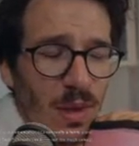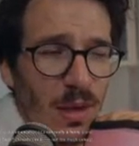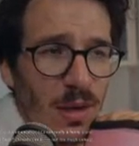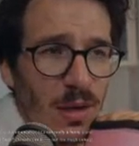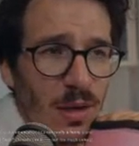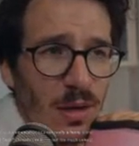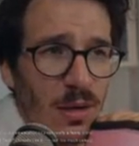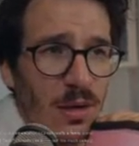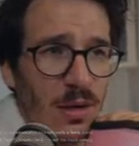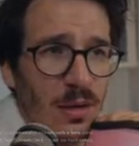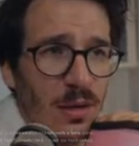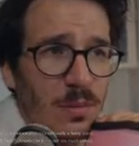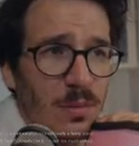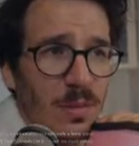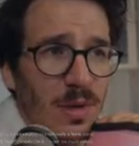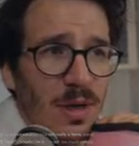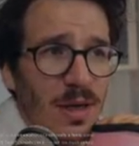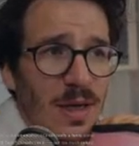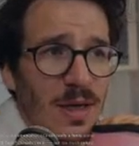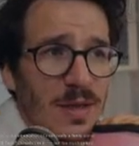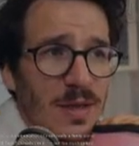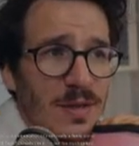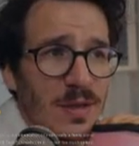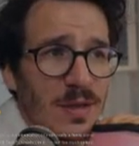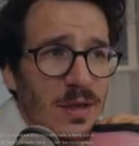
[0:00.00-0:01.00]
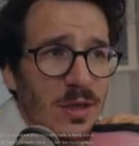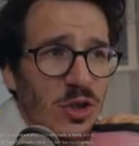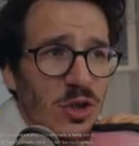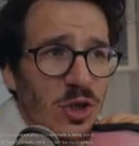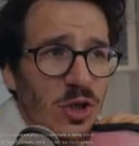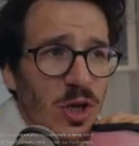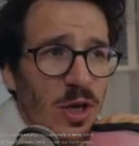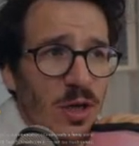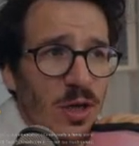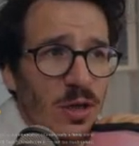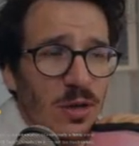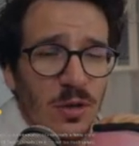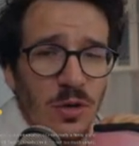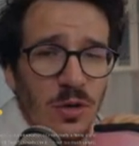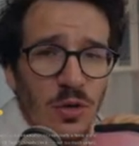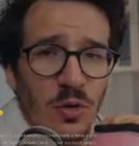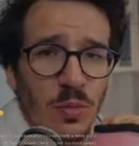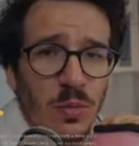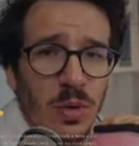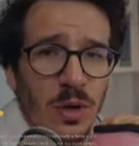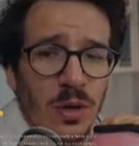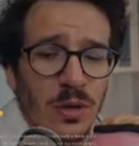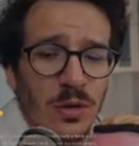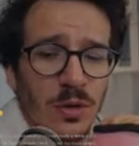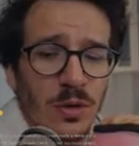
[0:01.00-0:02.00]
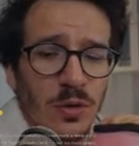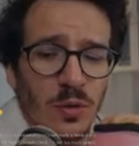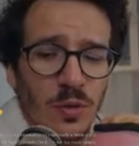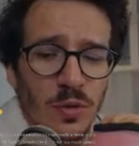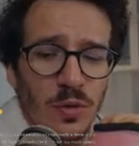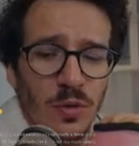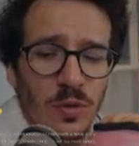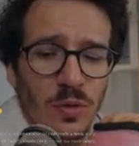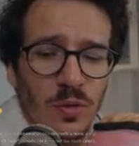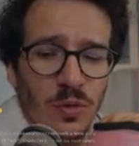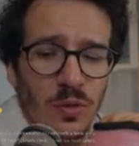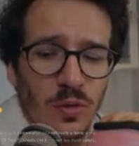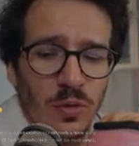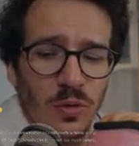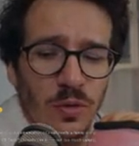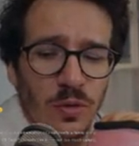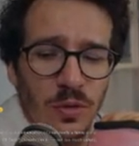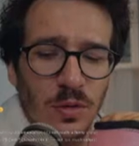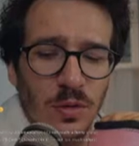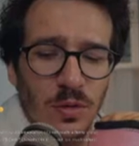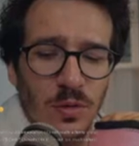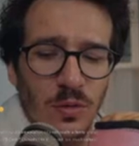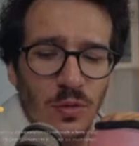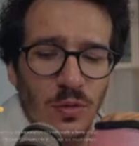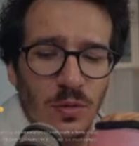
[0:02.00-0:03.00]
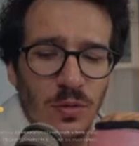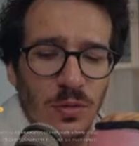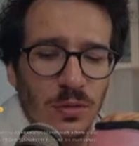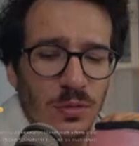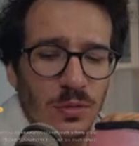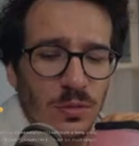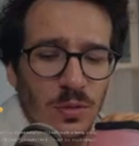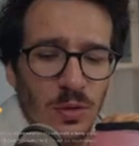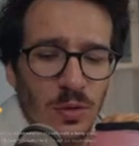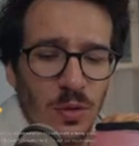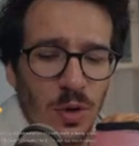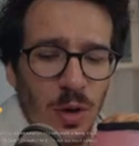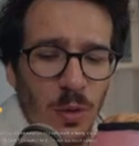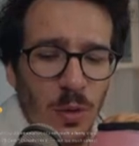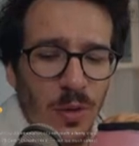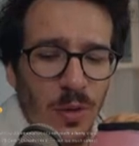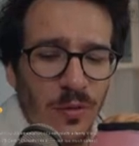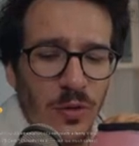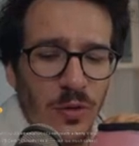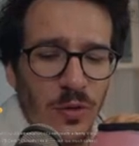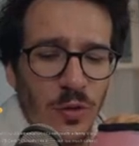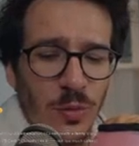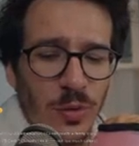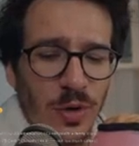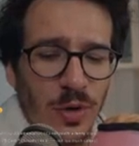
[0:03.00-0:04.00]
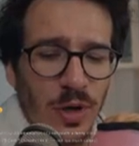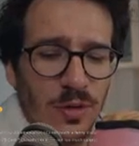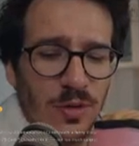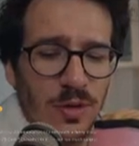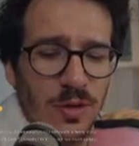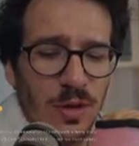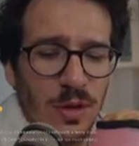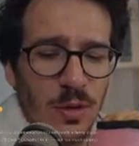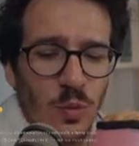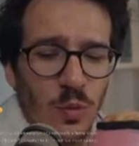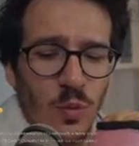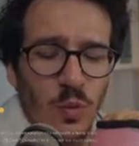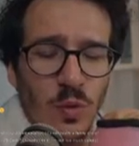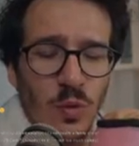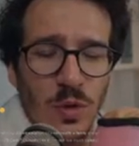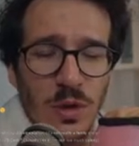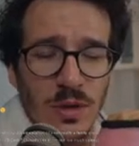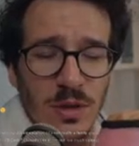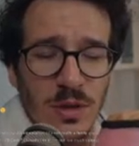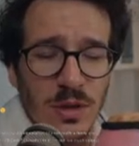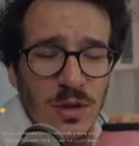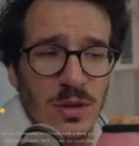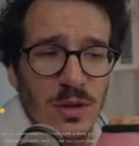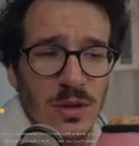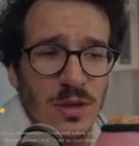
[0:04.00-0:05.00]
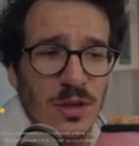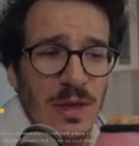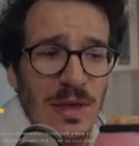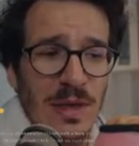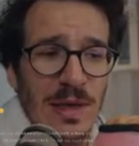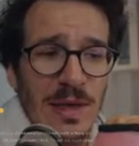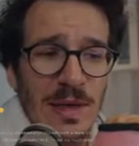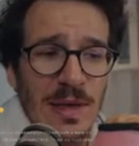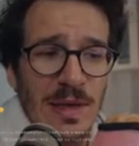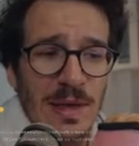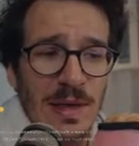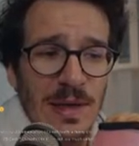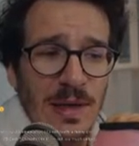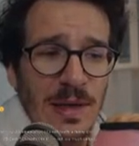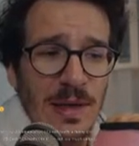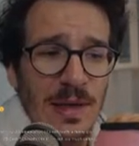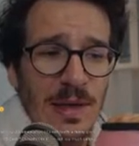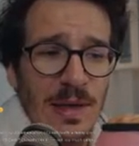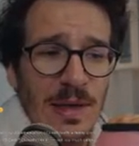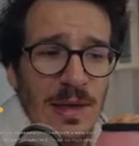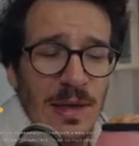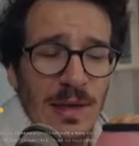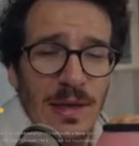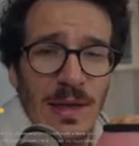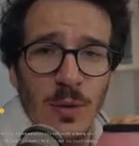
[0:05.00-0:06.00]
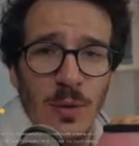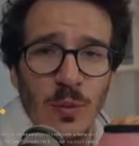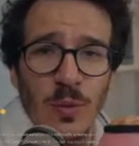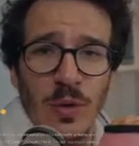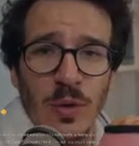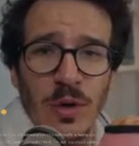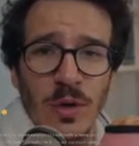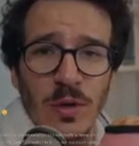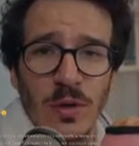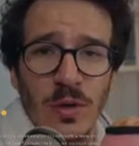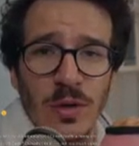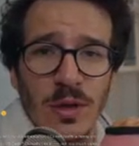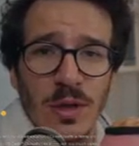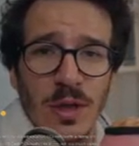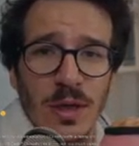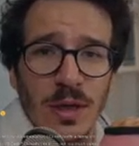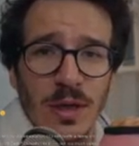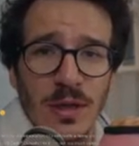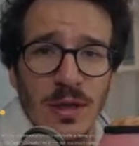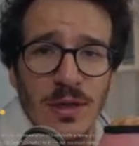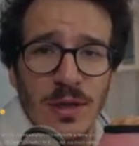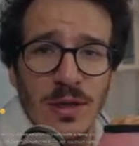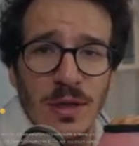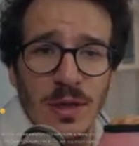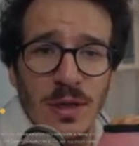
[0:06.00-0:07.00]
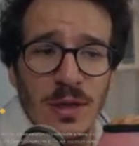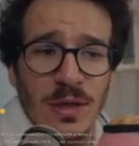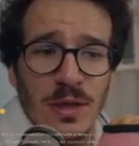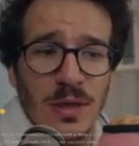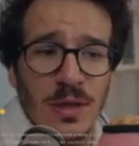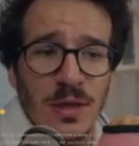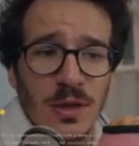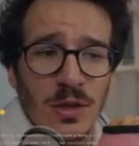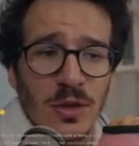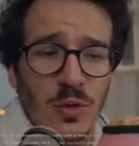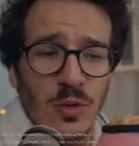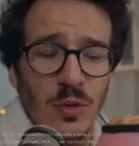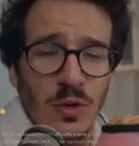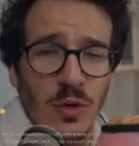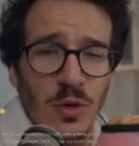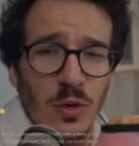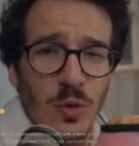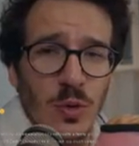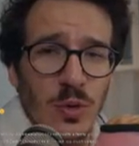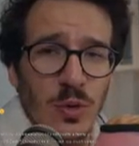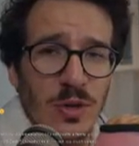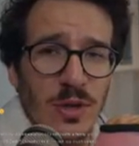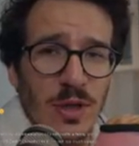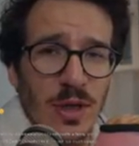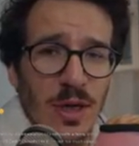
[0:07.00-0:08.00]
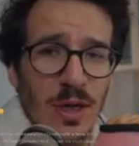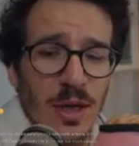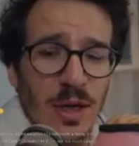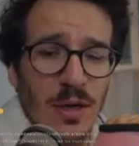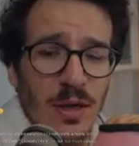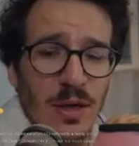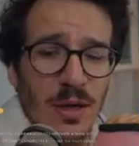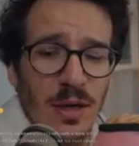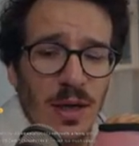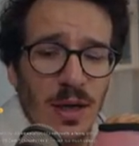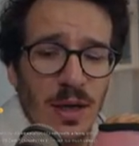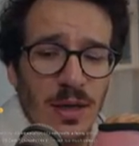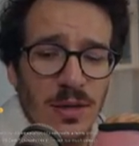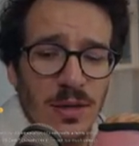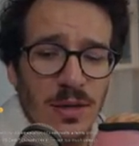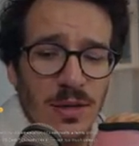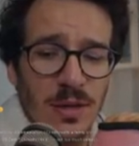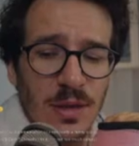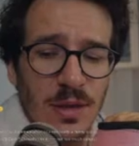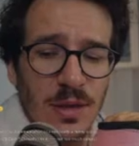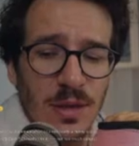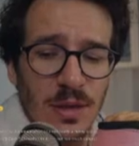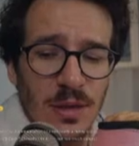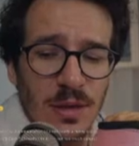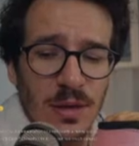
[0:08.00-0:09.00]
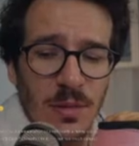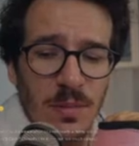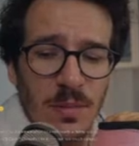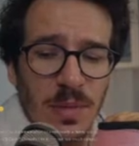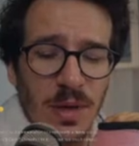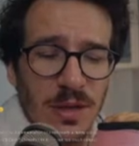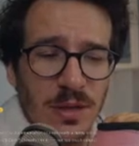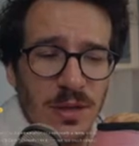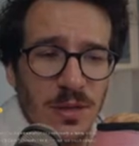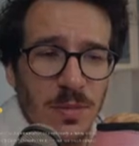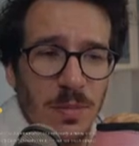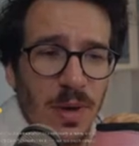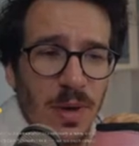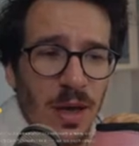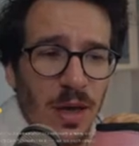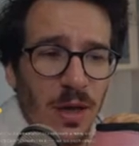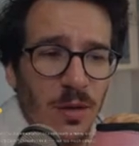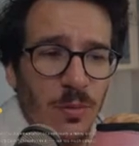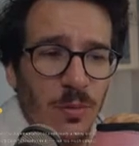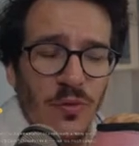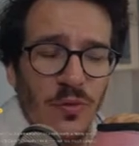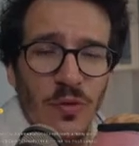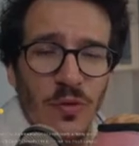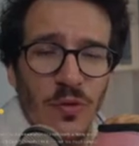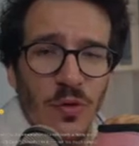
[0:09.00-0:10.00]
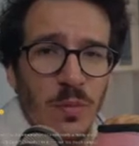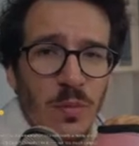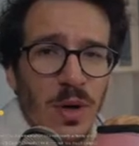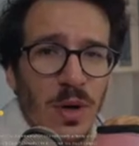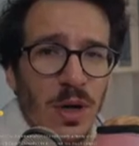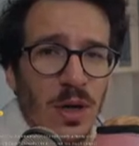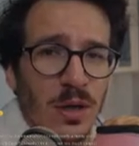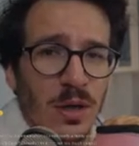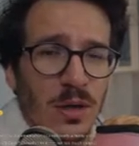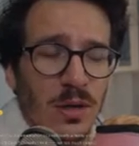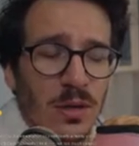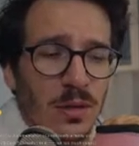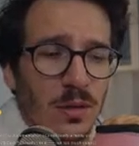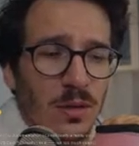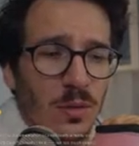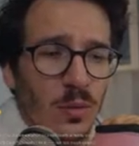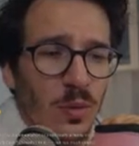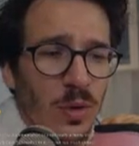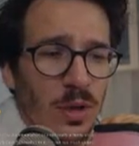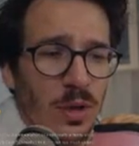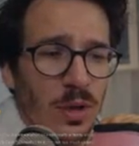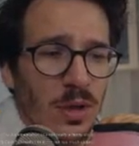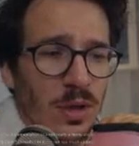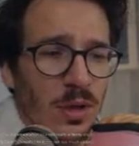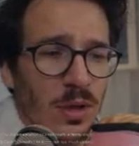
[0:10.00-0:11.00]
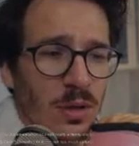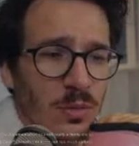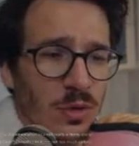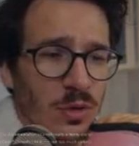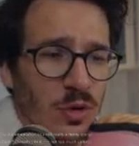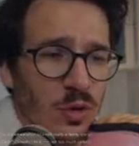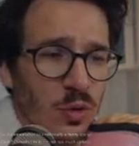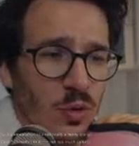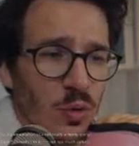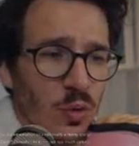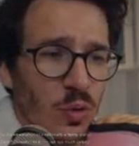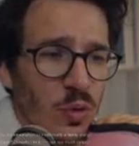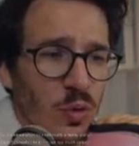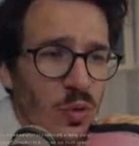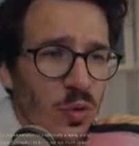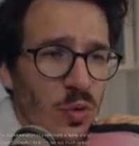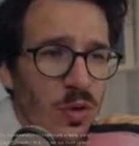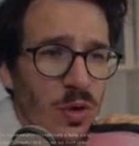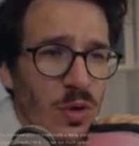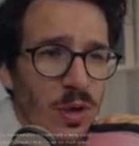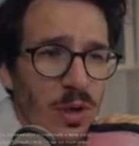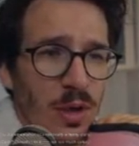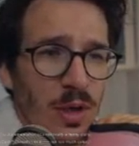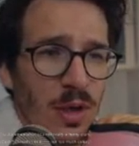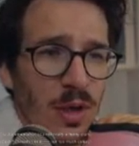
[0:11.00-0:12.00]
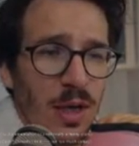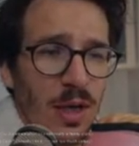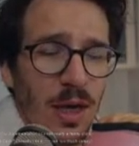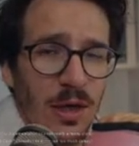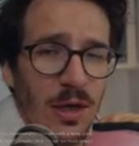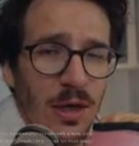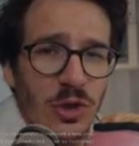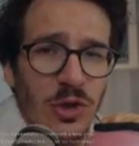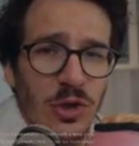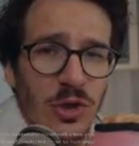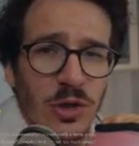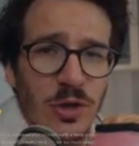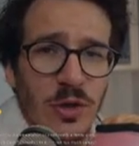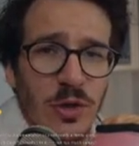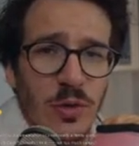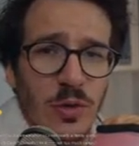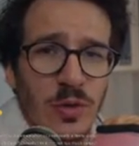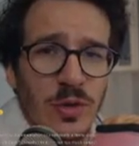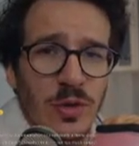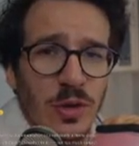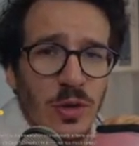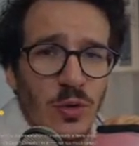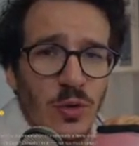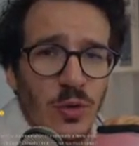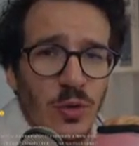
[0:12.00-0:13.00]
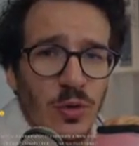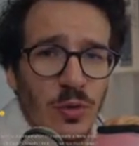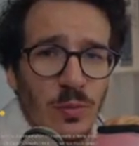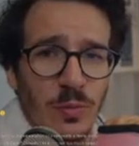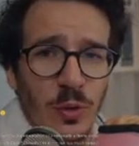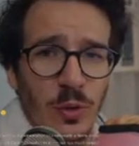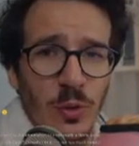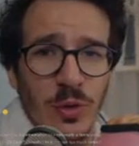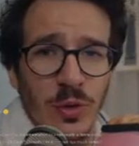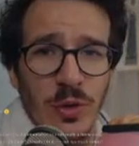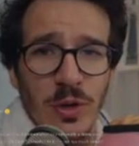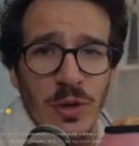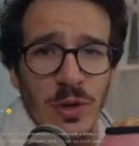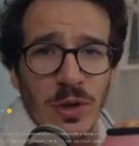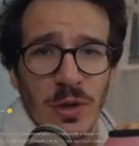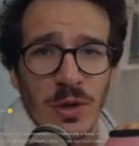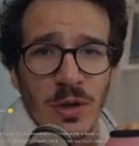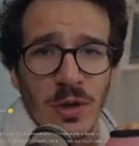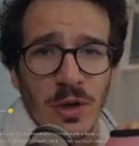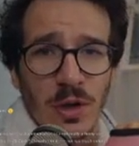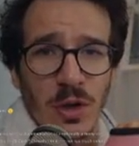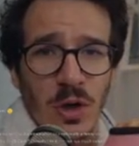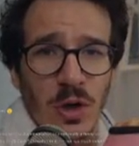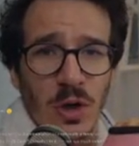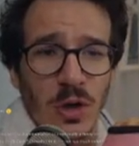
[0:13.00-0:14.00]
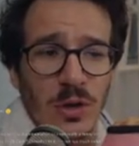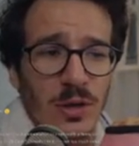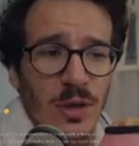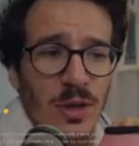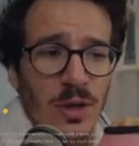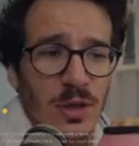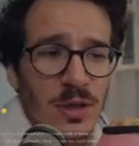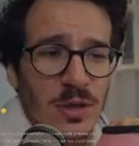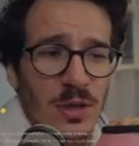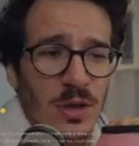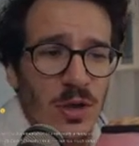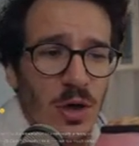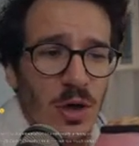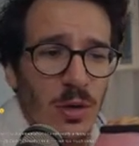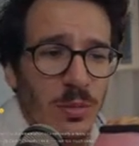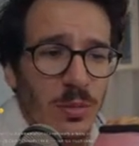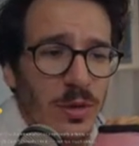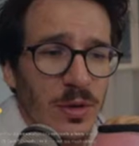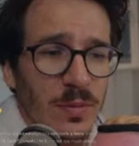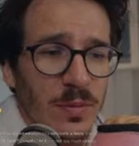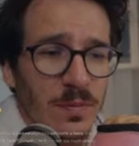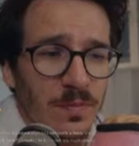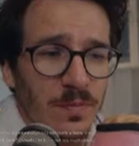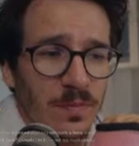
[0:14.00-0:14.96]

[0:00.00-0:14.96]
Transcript: Um, last I checked, Ubuntu or or however you pronounce that was that one looked like it's the easiest to use and has like the best bang for buck when it comes to actually using your computer not as a hobby.